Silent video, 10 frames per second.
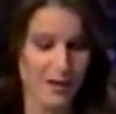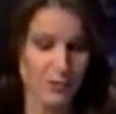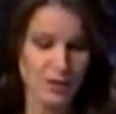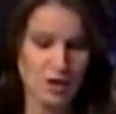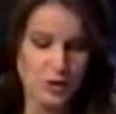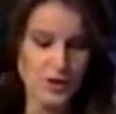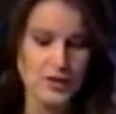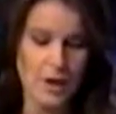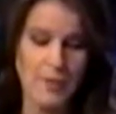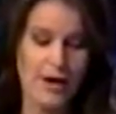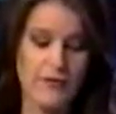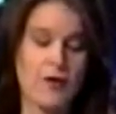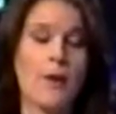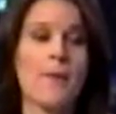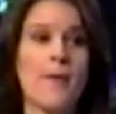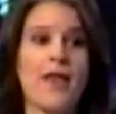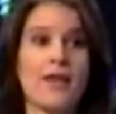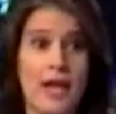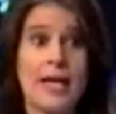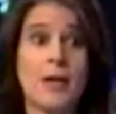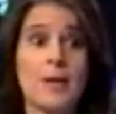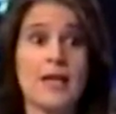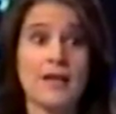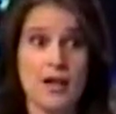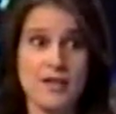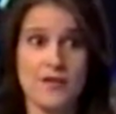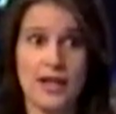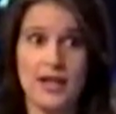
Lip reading: You just got back from NAB in Las Vegas,